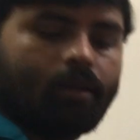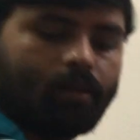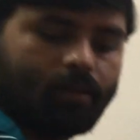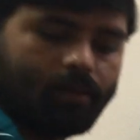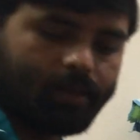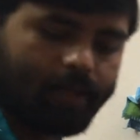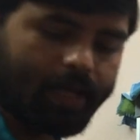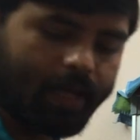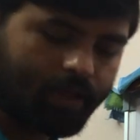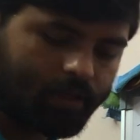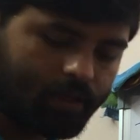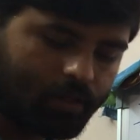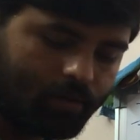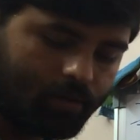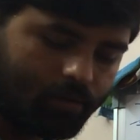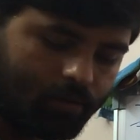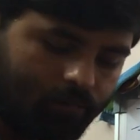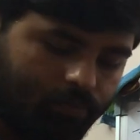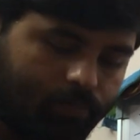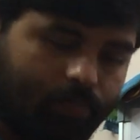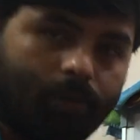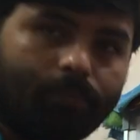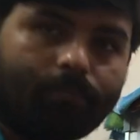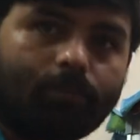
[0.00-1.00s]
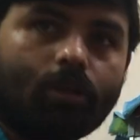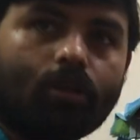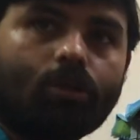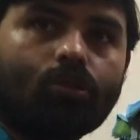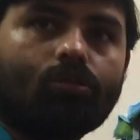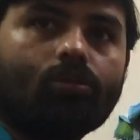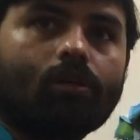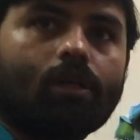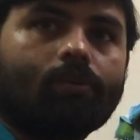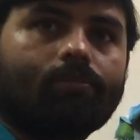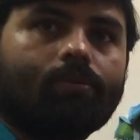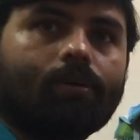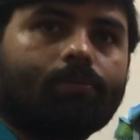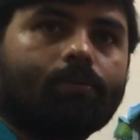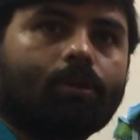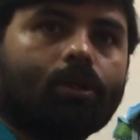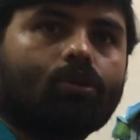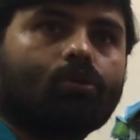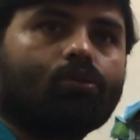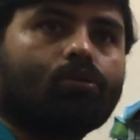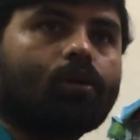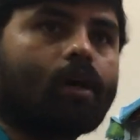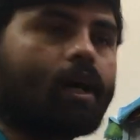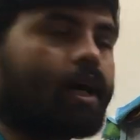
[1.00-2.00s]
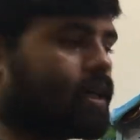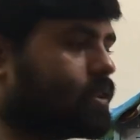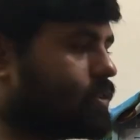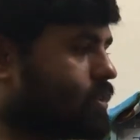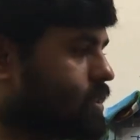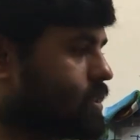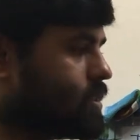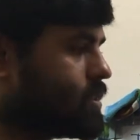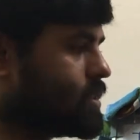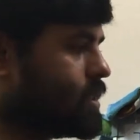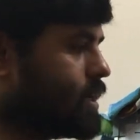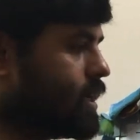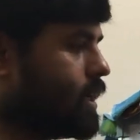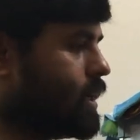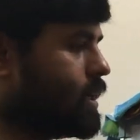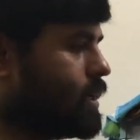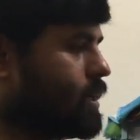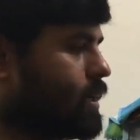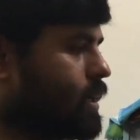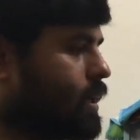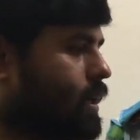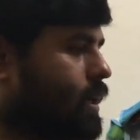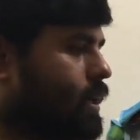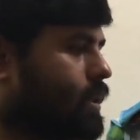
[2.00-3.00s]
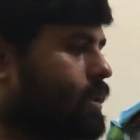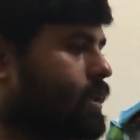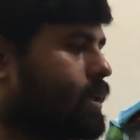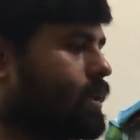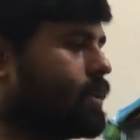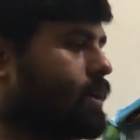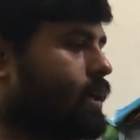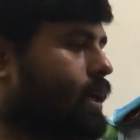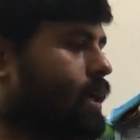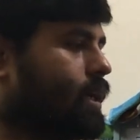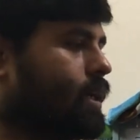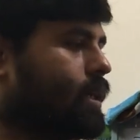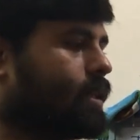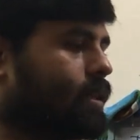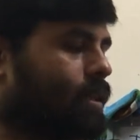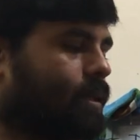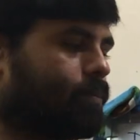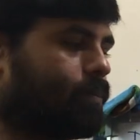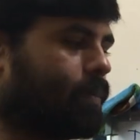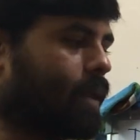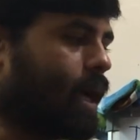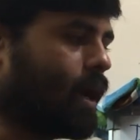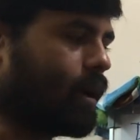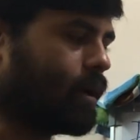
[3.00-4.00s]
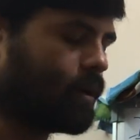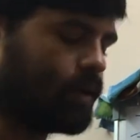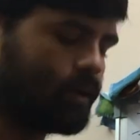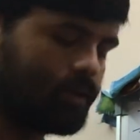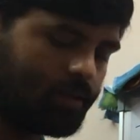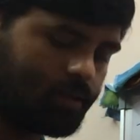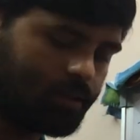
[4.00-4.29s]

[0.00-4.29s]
like 52 and 52 cards is there in the red, in the black.